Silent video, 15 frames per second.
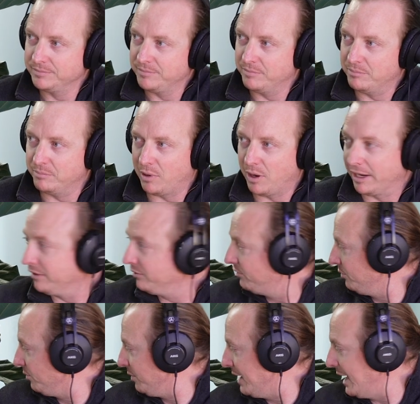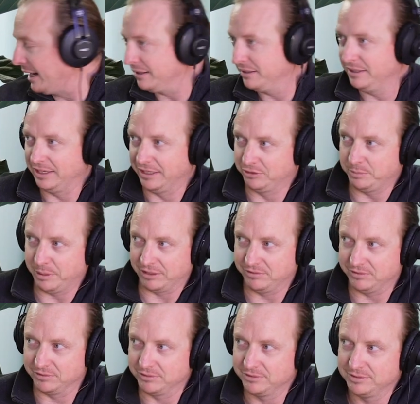minus your net expenses.